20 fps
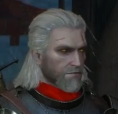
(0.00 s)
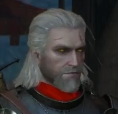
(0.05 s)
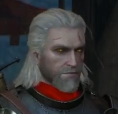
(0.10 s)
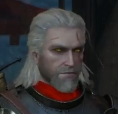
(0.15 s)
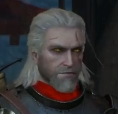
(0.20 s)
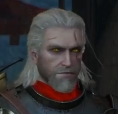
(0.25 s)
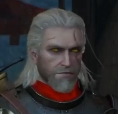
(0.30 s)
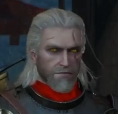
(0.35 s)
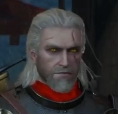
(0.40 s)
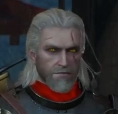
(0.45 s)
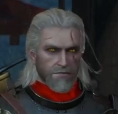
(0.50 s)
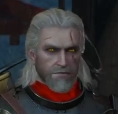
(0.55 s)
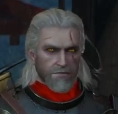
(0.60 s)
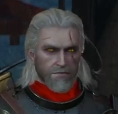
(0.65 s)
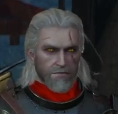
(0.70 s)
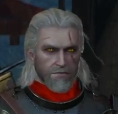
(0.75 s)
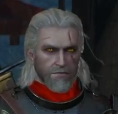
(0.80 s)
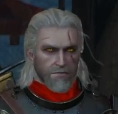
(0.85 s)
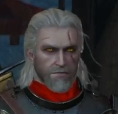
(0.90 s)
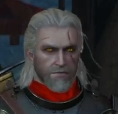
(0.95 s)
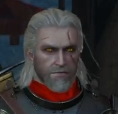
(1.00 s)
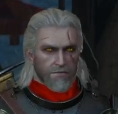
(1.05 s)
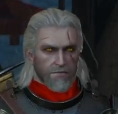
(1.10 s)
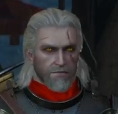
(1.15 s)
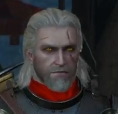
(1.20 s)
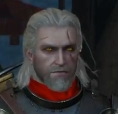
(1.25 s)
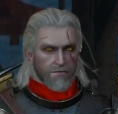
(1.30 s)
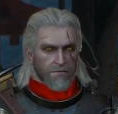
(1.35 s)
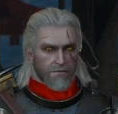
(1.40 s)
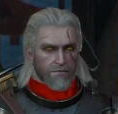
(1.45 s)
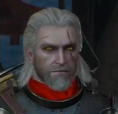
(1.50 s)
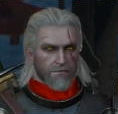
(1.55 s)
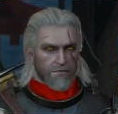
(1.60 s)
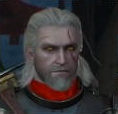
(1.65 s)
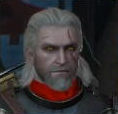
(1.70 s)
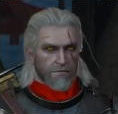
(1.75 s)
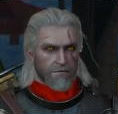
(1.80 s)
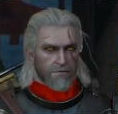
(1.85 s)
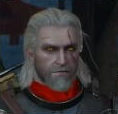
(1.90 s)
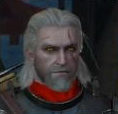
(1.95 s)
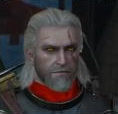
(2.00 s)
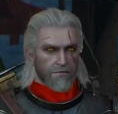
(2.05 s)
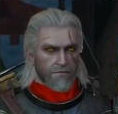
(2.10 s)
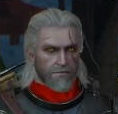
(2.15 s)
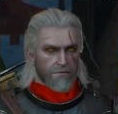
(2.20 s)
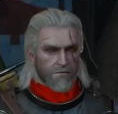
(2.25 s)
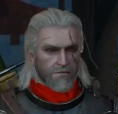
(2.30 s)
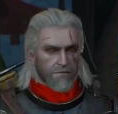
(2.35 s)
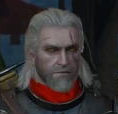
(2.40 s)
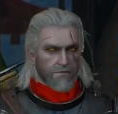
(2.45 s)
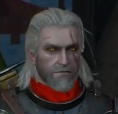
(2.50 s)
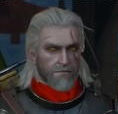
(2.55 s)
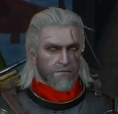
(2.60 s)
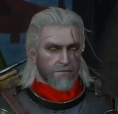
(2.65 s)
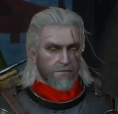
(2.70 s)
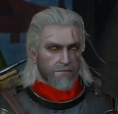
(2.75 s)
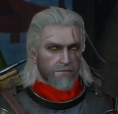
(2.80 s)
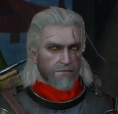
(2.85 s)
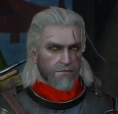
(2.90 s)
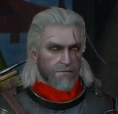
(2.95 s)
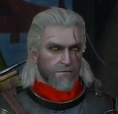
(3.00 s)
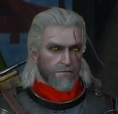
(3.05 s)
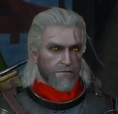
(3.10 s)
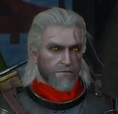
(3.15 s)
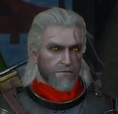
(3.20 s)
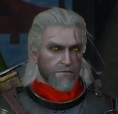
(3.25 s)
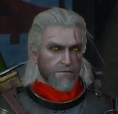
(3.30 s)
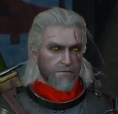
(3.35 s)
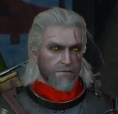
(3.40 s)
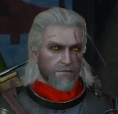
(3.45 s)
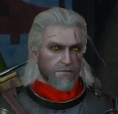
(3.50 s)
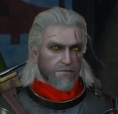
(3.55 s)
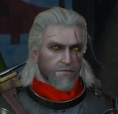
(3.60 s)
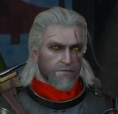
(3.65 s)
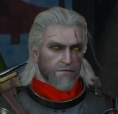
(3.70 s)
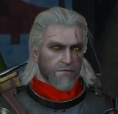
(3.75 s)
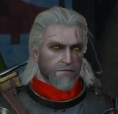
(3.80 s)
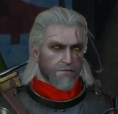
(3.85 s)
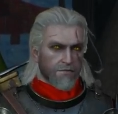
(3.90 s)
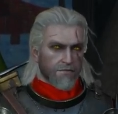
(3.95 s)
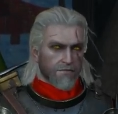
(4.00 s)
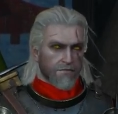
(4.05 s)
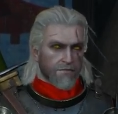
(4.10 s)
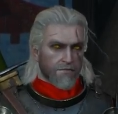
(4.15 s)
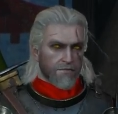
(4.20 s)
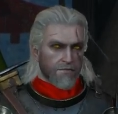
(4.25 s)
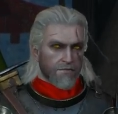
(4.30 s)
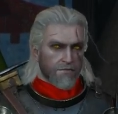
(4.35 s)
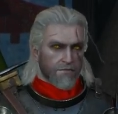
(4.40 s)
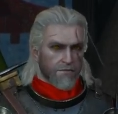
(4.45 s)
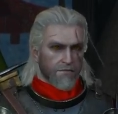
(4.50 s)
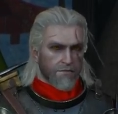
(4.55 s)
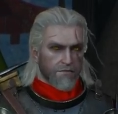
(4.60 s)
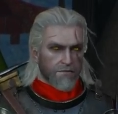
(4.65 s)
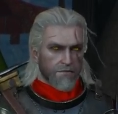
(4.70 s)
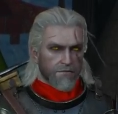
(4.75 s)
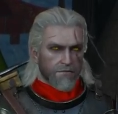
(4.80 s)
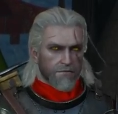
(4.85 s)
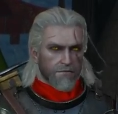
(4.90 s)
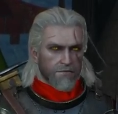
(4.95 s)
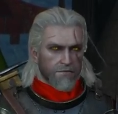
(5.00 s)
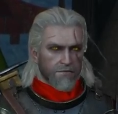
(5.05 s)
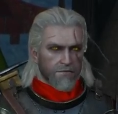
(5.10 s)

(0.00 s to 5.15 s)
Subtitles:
Nobody speaks.